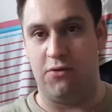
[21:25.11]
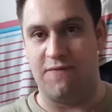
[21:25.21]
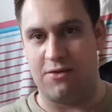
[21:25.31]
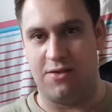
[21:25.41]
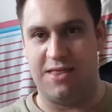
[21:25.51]

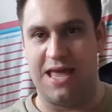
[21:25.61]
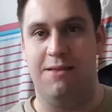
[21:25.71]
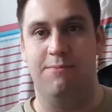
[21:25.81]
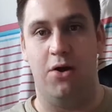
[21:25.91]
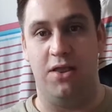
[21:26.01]

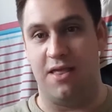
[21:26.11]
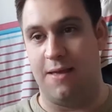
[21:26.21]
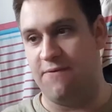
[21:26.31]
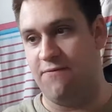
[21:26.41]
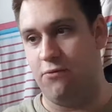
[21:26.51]
2010
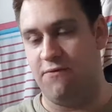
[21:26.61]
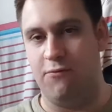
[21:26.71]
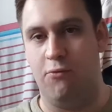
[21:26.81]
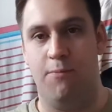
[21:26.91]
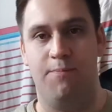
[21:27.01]
mindset before the
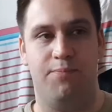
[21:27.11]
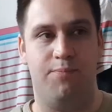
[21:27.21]
or